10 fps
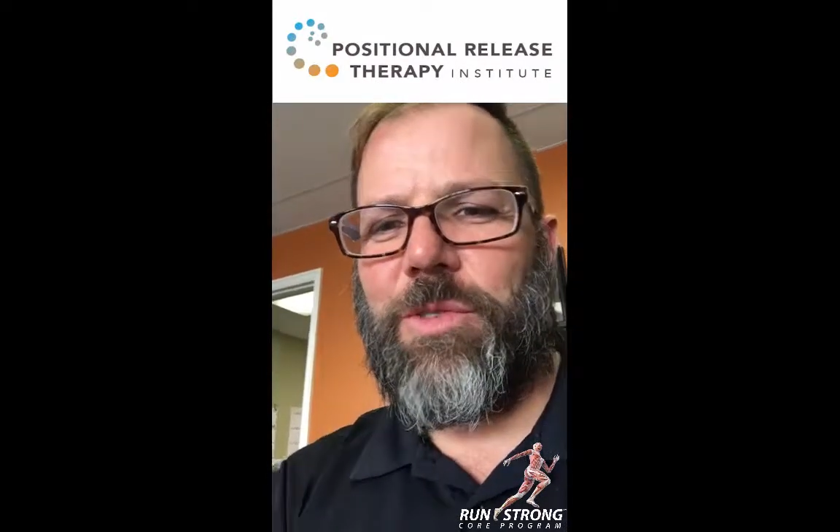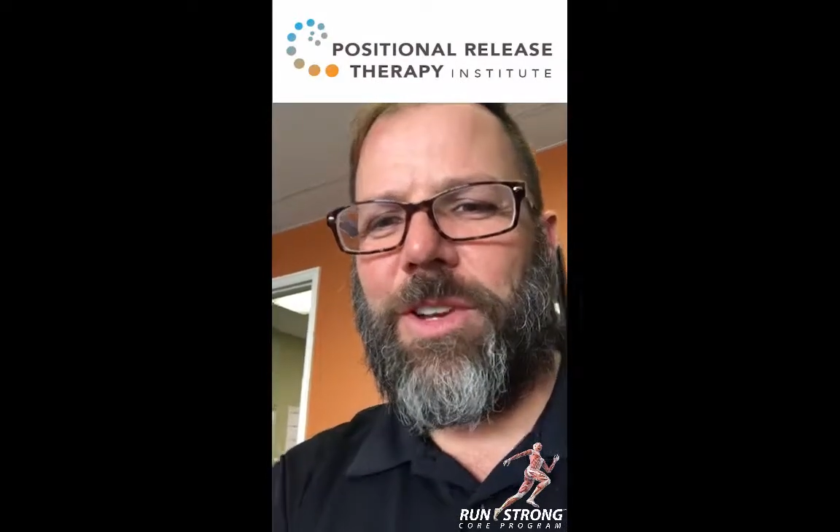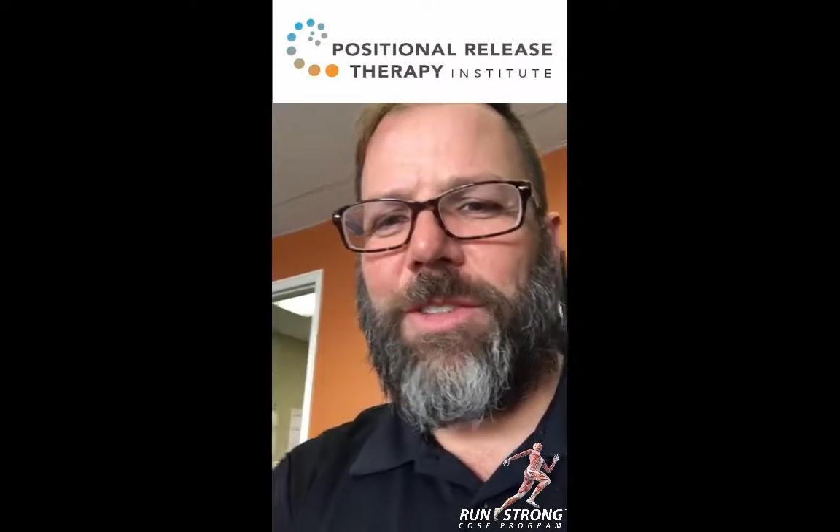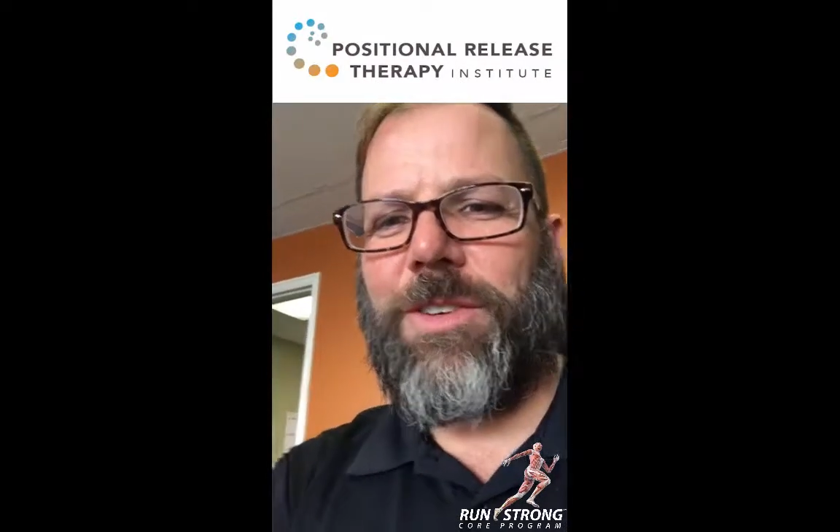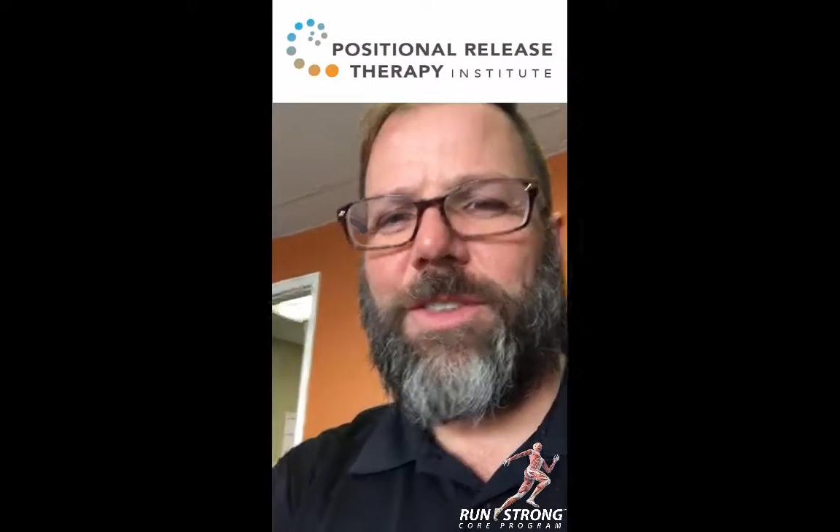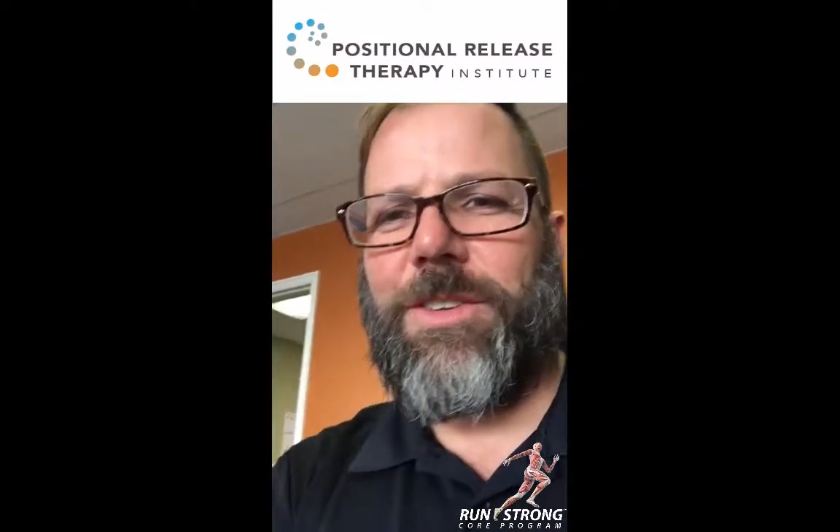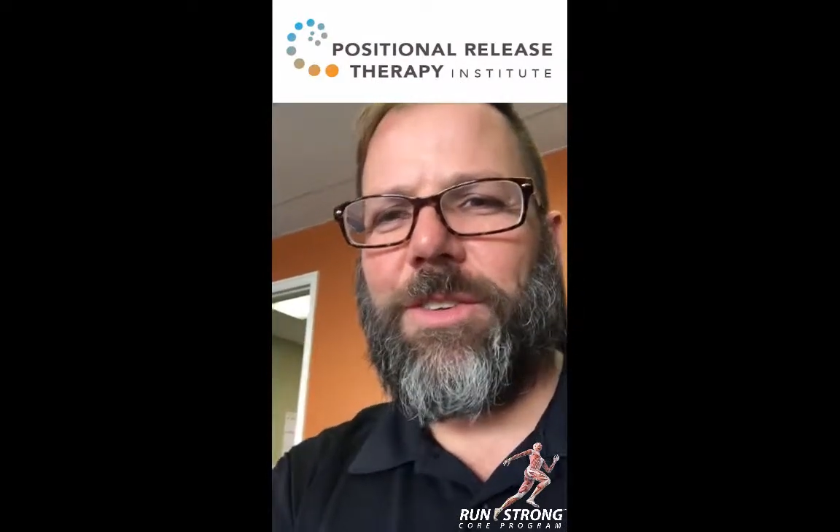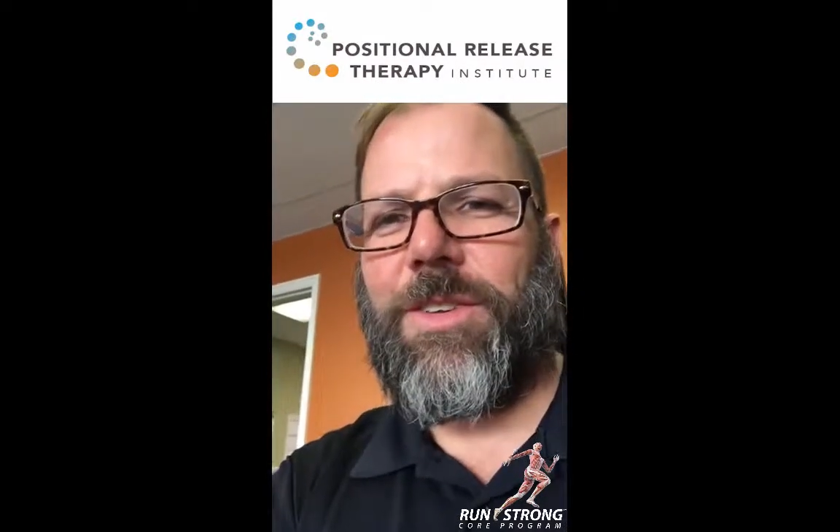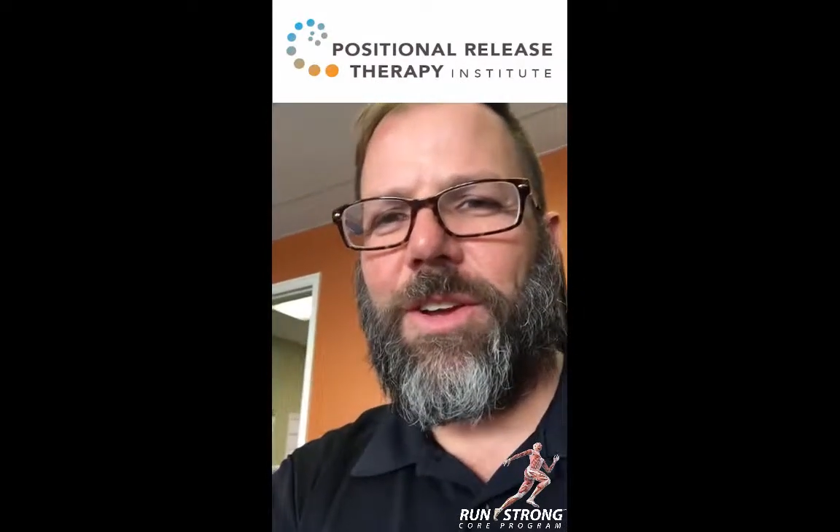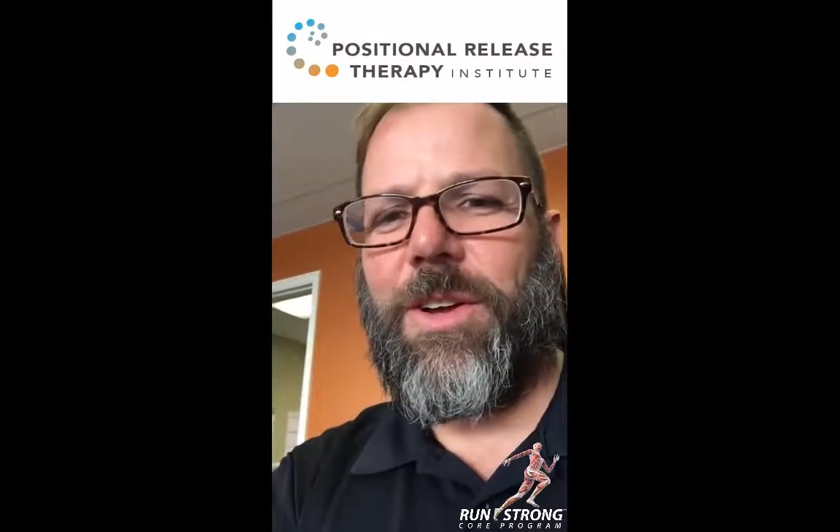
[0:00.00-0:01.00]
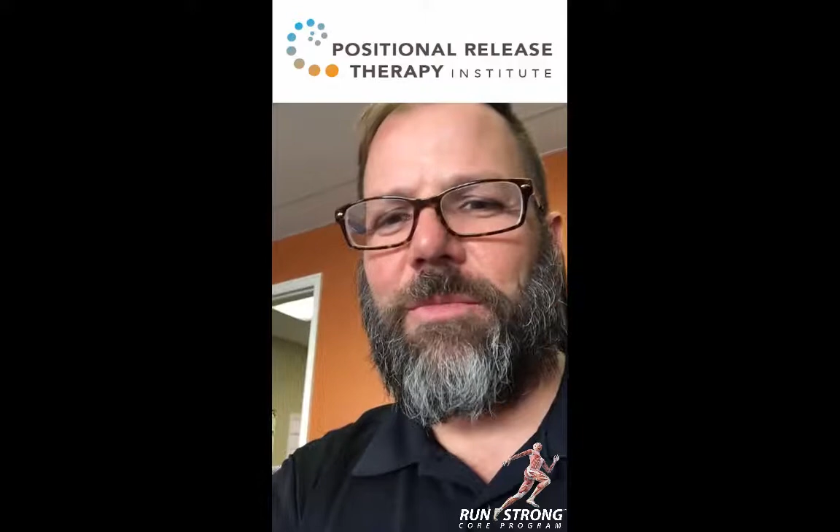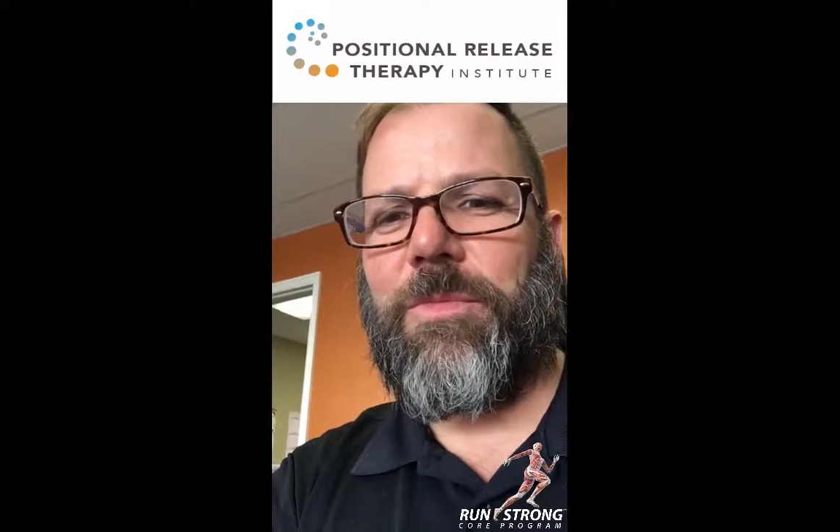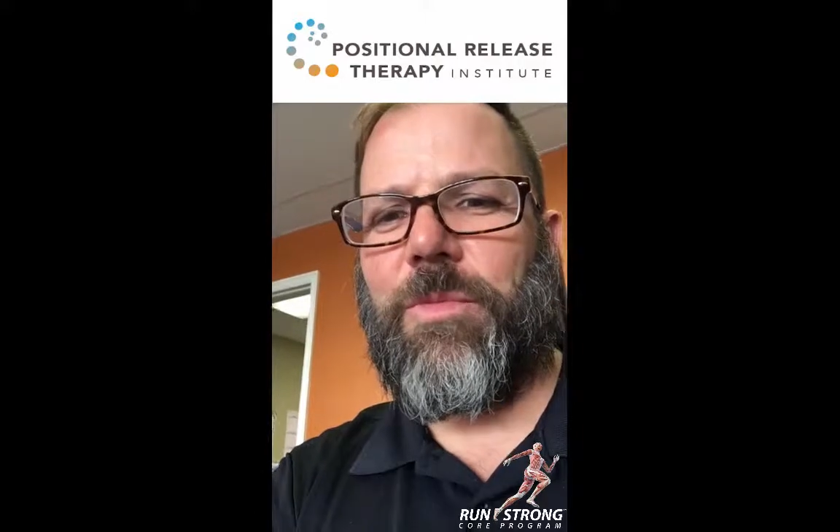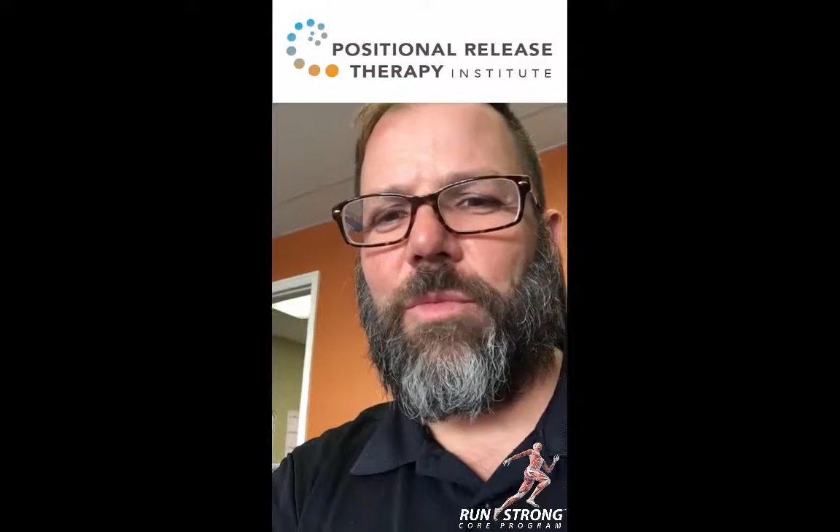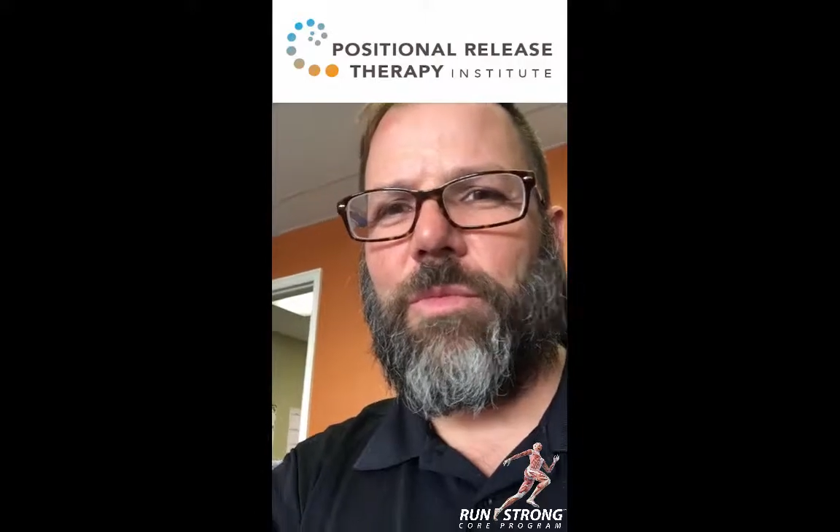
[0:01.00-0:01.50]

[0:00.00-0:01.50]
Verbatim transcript: another um,